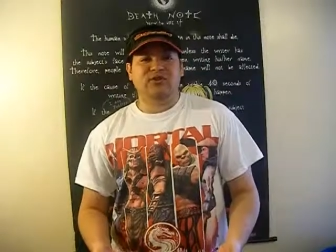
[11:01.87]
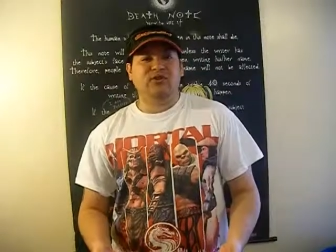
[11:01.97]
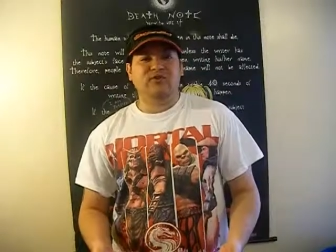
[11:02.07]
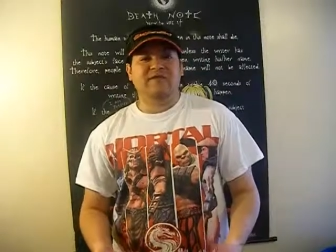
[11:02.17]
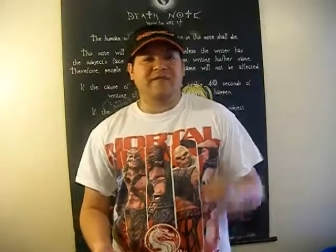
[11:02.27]

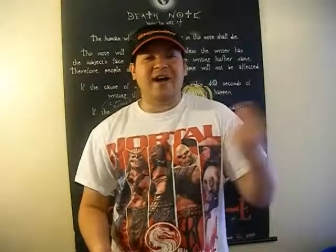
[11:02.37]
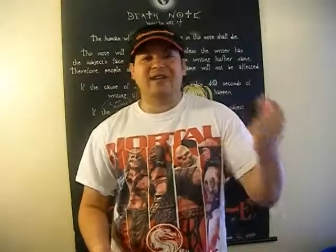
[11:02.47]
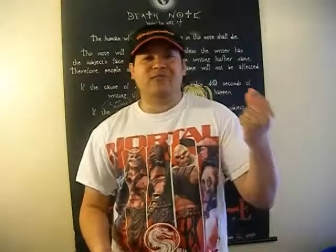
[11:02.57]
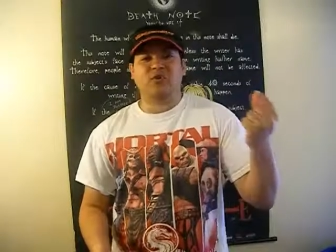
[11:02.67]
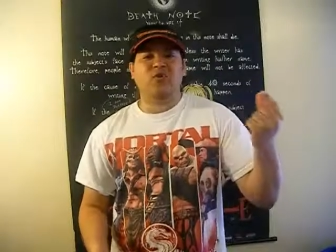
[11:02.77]
to
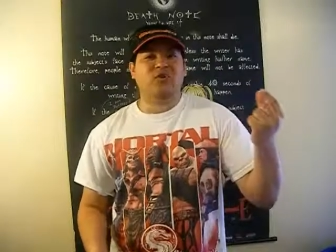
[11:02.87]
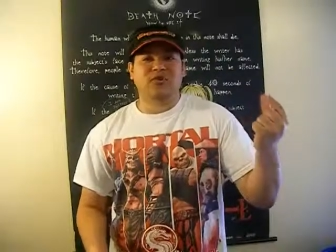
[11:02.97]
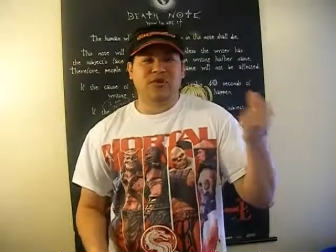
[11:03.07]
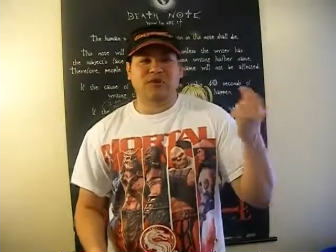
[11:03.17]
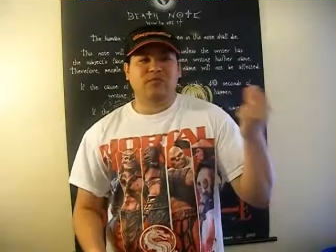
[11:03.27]
find
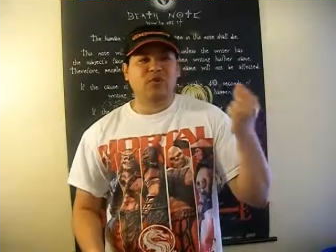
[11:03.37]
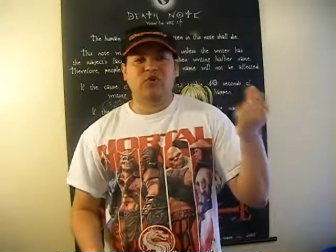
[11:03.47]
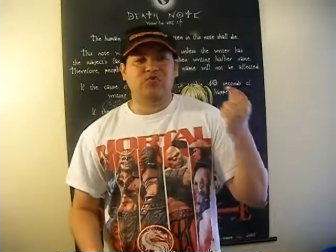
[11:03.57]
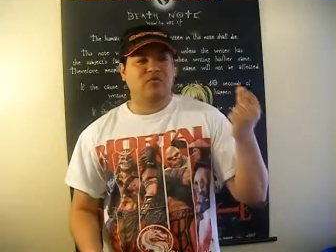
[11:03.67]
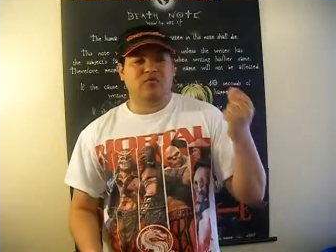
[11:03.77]
pearls, because the
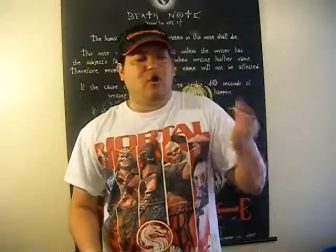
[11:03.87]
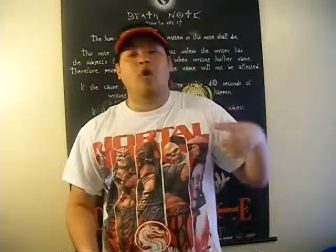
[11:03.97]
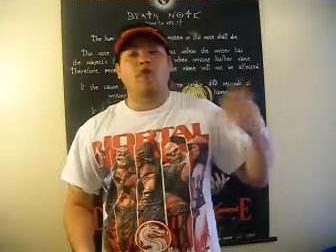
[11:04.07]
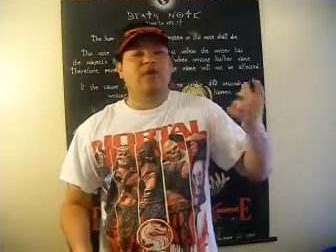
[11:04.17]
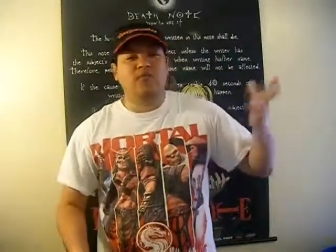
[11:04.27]
pearls were
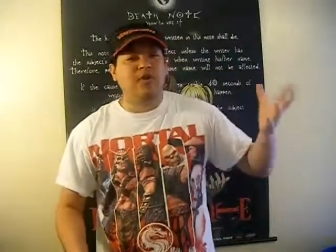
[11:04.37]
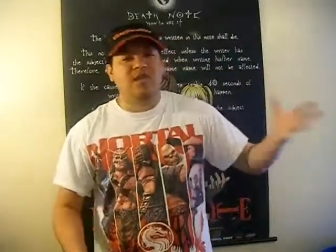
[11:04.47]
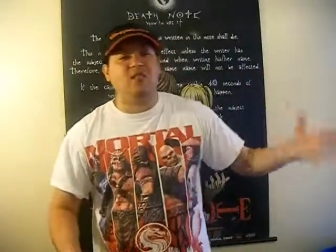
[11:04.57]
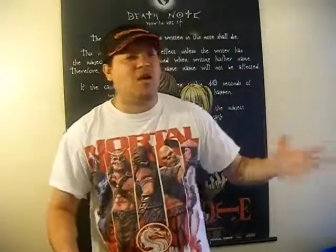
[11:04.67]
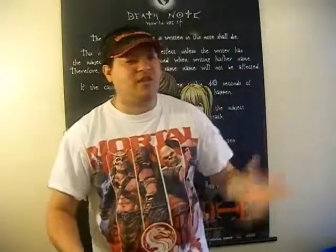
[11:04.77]
already with
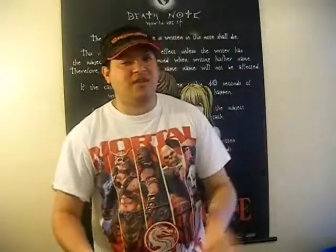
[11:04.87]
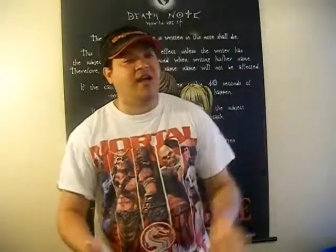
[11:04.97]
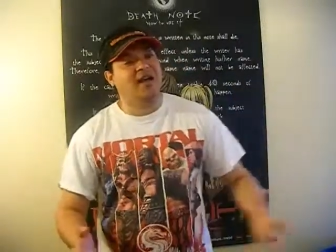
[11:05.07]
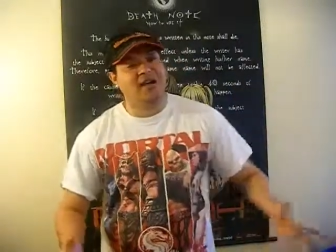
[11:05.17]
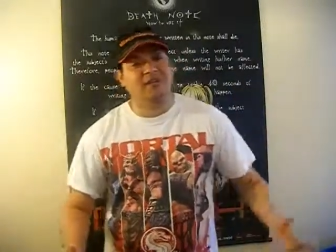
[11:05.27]
them all the
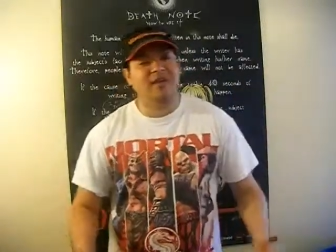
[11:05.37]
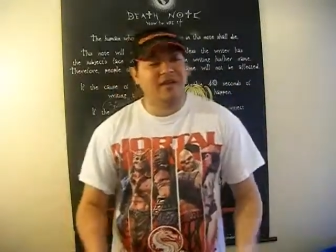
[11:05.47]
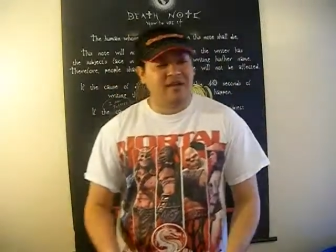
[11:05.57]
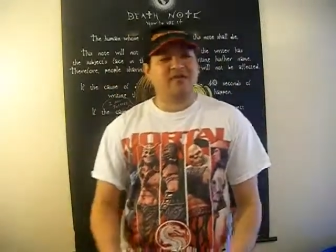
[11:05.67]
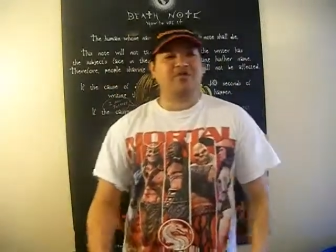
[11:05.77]
time
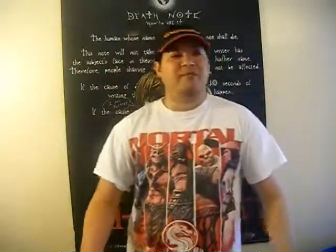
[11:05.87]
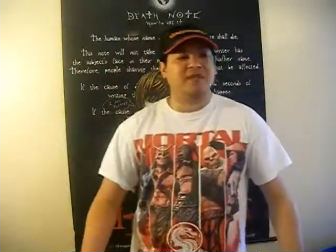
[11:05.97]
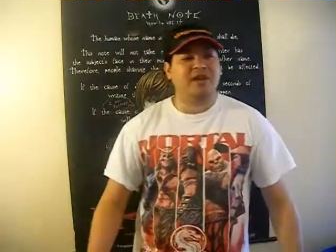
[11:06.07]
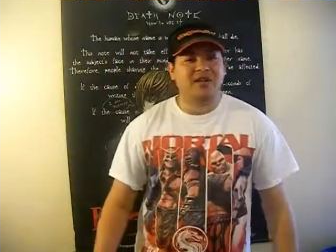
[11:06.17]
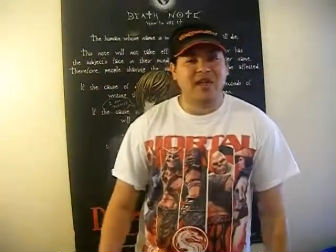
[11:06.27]
and stuff
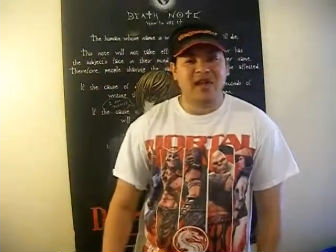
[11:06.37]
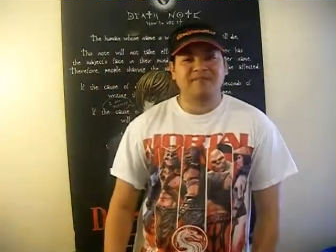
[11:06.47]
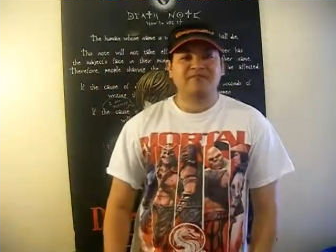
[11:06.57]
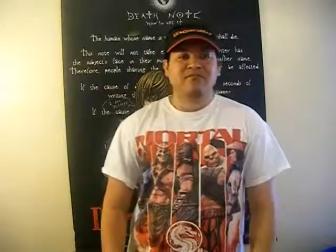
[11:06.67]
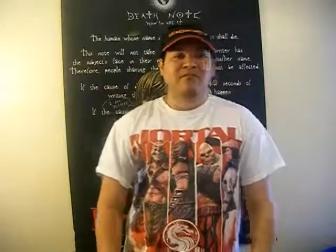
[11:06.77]
like
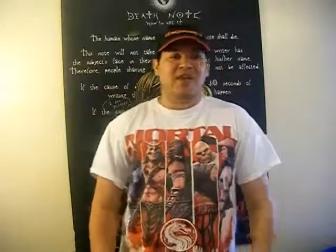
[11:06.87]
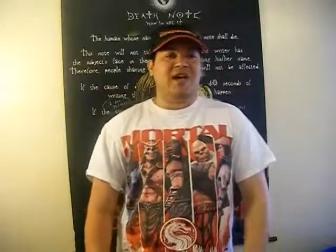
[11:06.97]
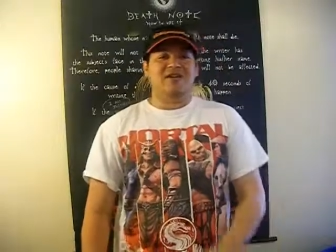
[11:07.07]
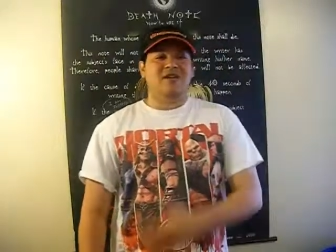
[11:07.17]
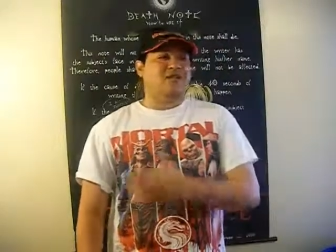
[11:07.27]
that.
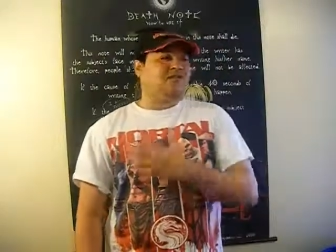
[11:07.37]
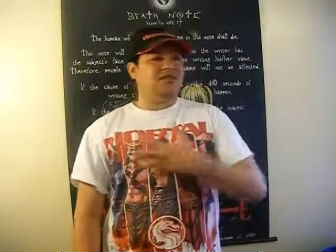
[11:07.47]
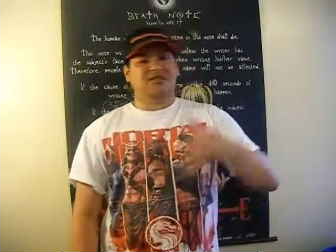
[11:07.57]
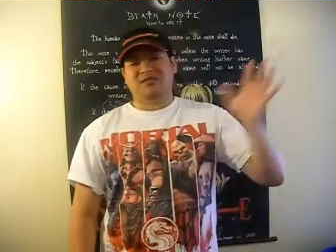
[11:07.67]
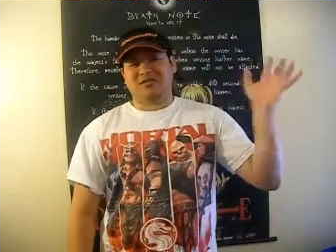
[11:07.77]
And you know,
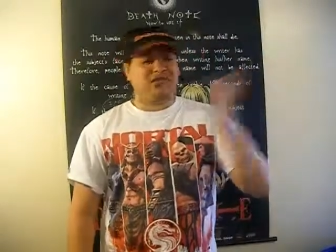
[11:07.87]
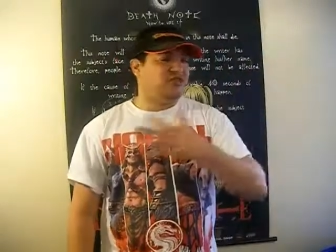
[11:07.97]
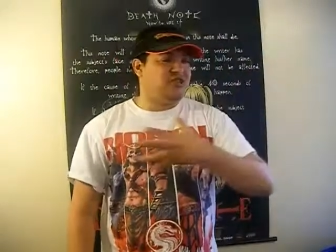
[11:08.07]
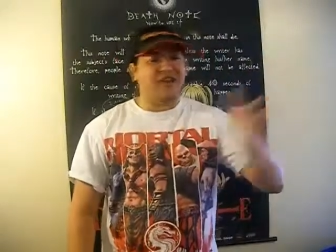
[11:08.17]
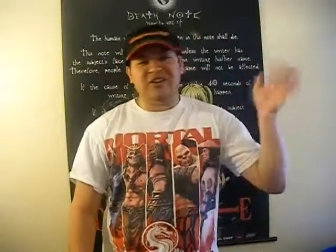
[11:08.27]
just
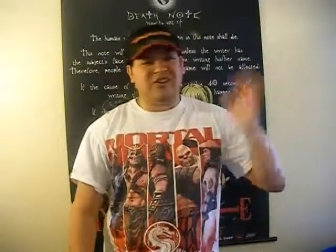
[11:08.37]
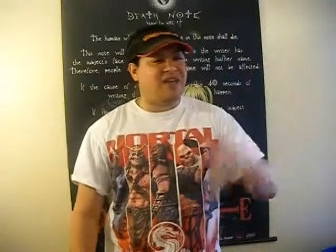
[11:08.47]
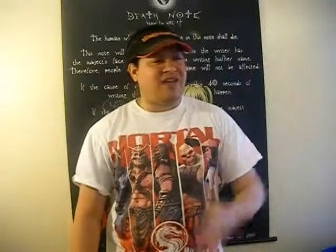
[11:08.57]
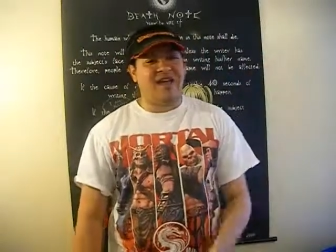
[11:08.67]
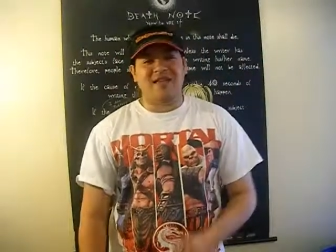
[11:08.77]
just changes
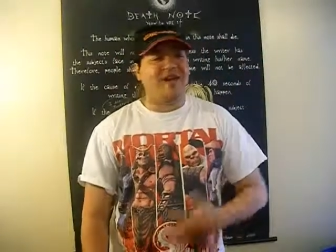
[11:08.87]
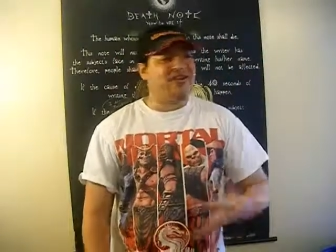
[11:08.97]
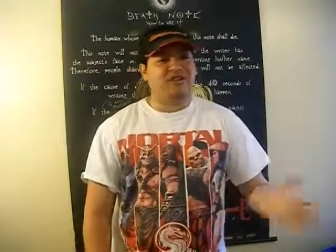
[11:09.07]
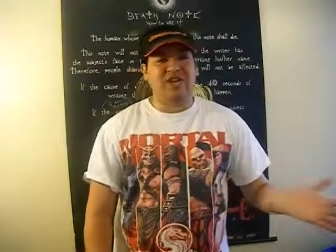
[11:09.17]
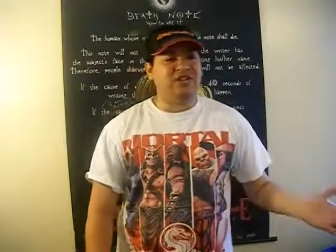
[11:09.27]
like that, a
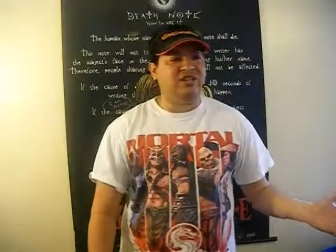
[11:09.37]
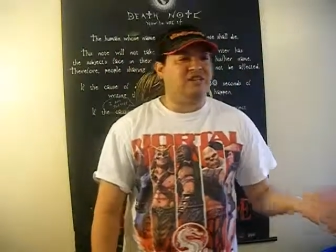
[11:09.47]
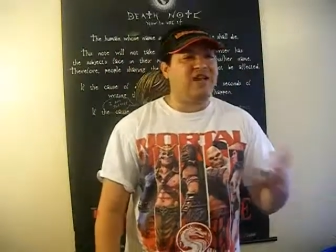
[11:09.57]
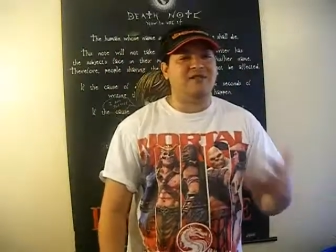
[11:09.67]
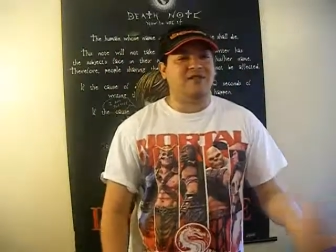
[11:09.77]
lot of changes, a
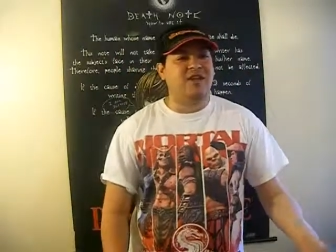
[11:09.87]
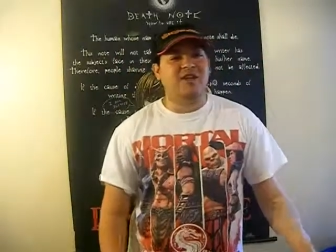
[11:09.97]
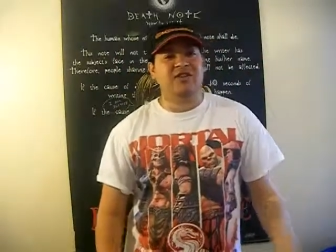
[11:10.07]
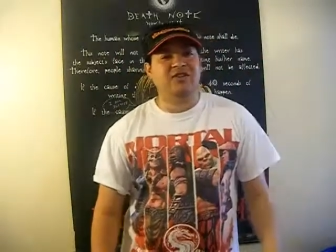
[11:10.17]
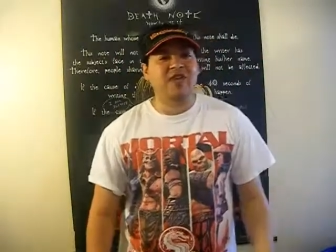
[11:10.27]
lot of
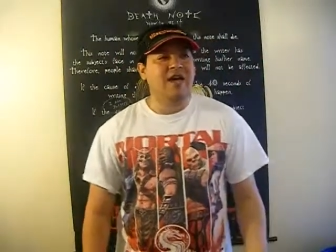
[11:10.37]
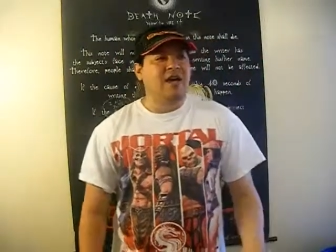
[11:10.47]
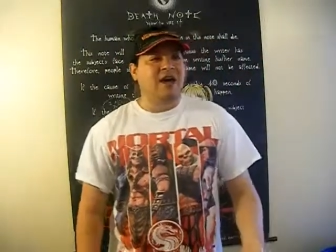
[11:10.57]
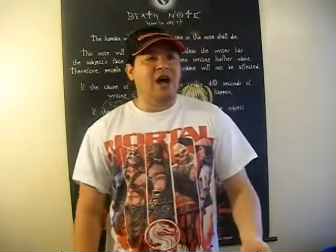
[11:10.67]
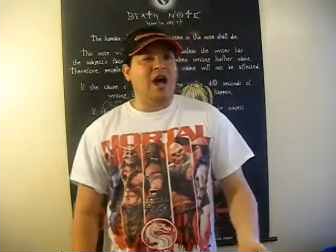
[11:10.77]
things.
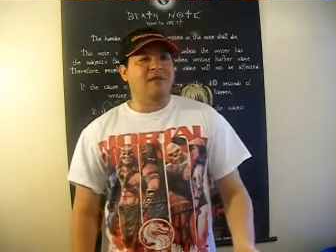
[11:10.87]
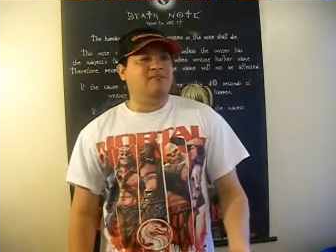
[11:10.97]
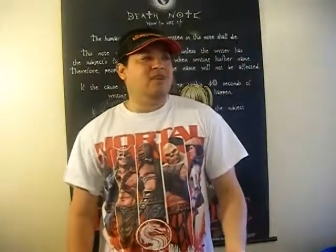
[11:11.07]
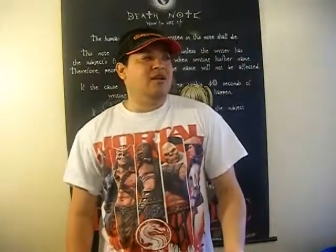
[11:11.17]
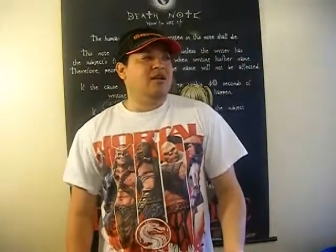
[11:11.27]

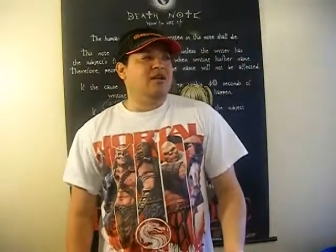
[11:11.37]
Um,